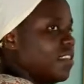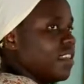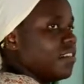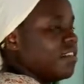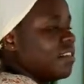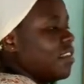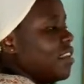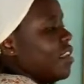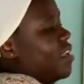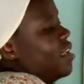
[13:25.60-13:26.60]
tense.
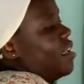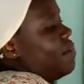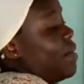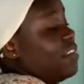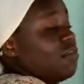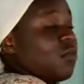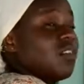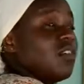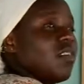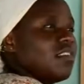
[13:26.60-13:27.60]
Past
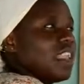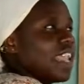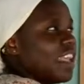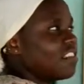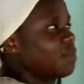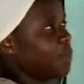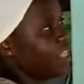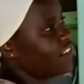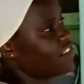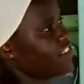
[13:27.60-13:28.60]
continuous direct
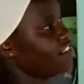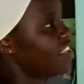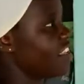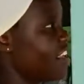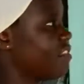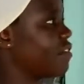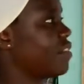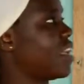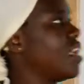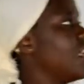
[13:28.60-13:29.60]
speech changes to the